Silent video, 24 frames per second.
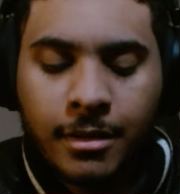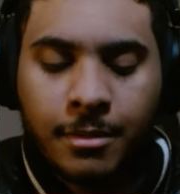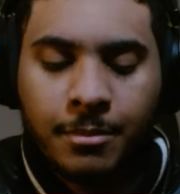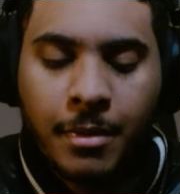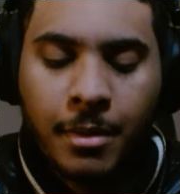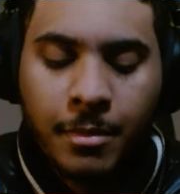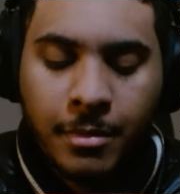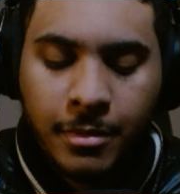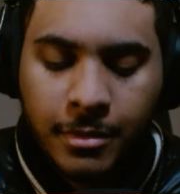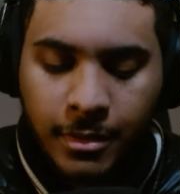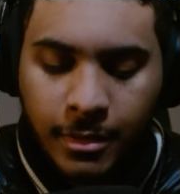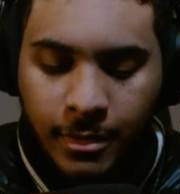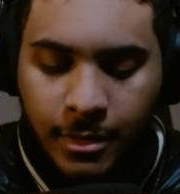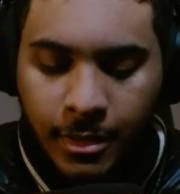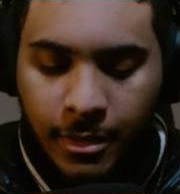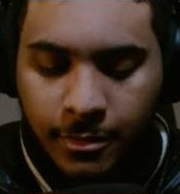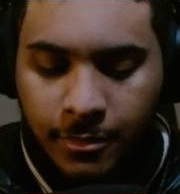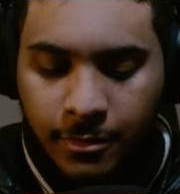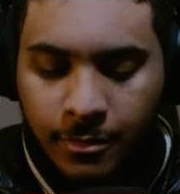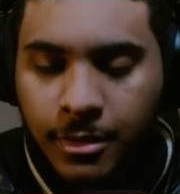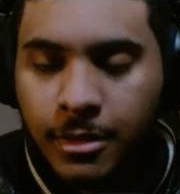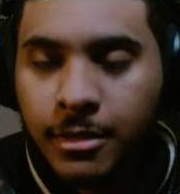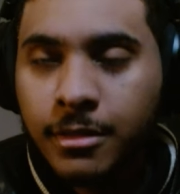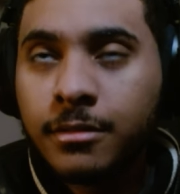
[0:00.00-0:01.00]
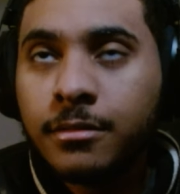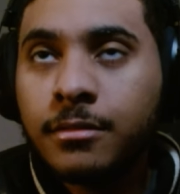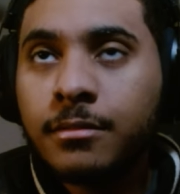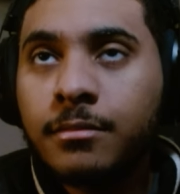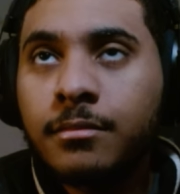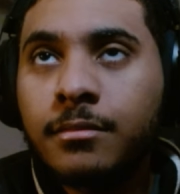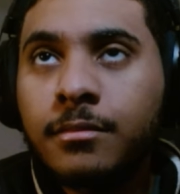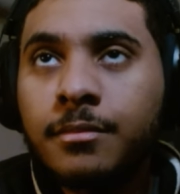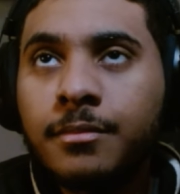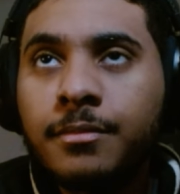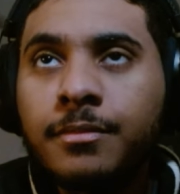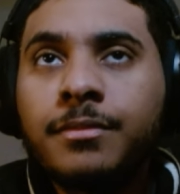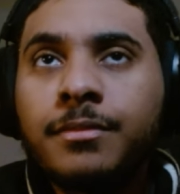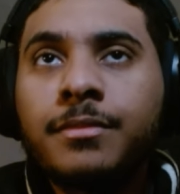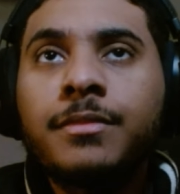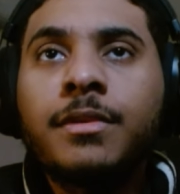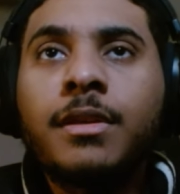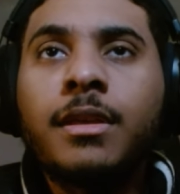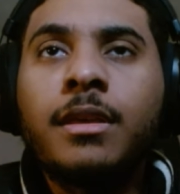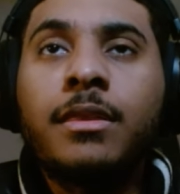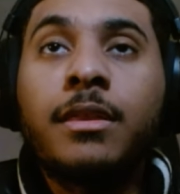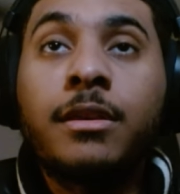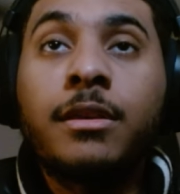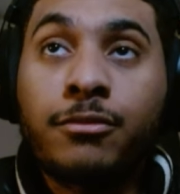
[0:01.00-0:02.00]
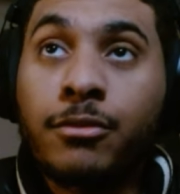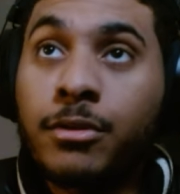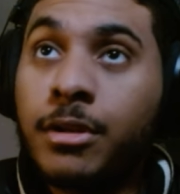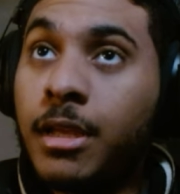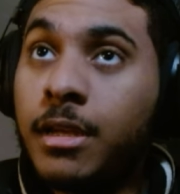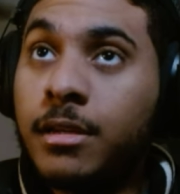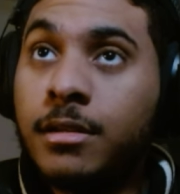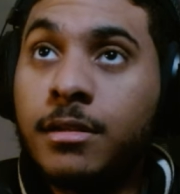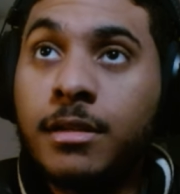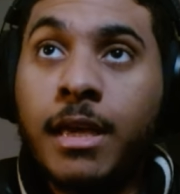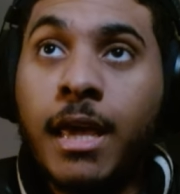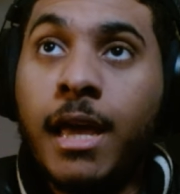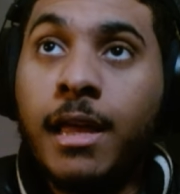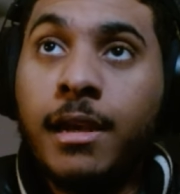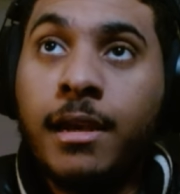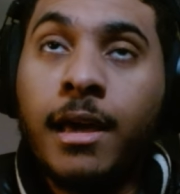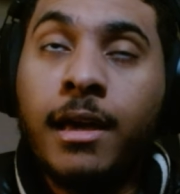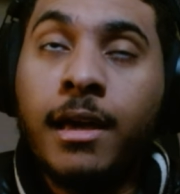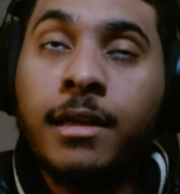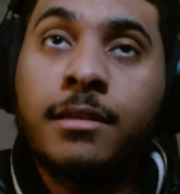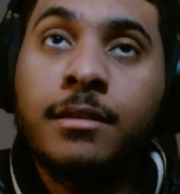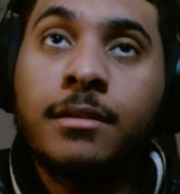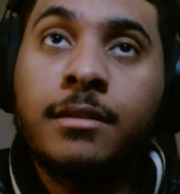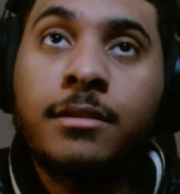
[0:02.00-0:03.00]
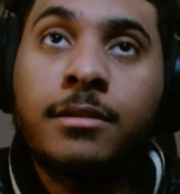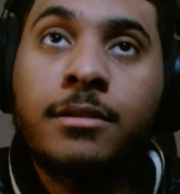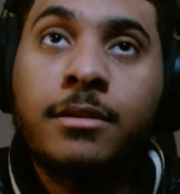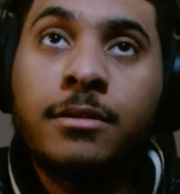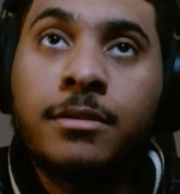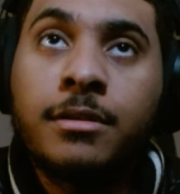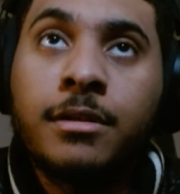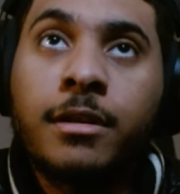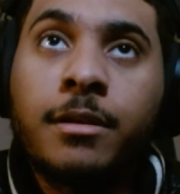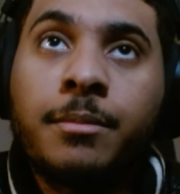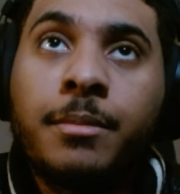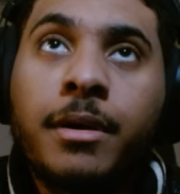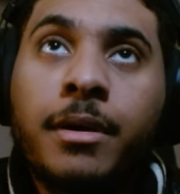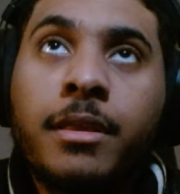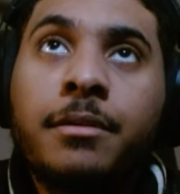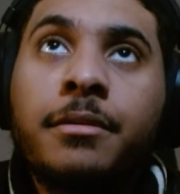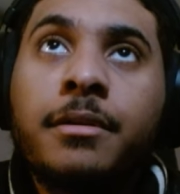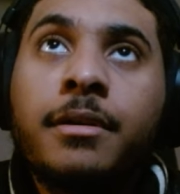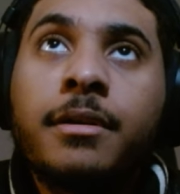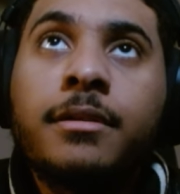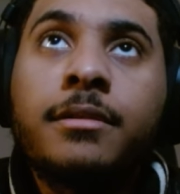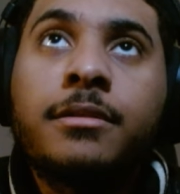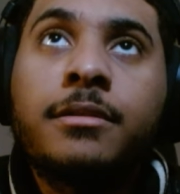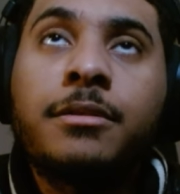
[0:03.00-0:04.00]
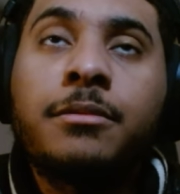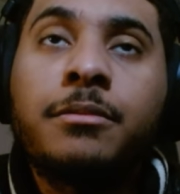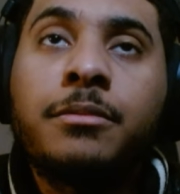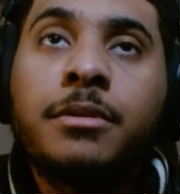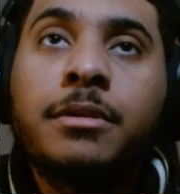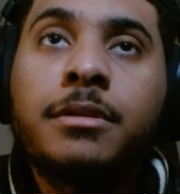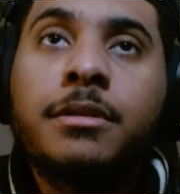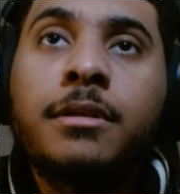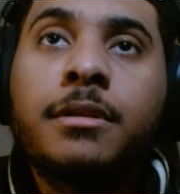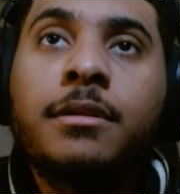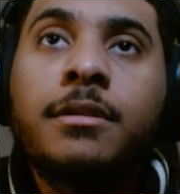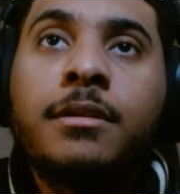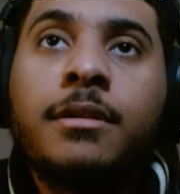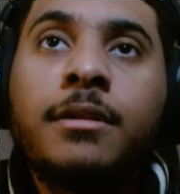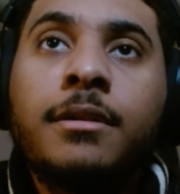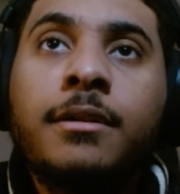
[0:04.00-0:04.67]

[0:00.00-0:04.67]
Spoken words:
Maybe he's on the next rotation. This rotation can't die to this Gogeta, by the way. So we'll see.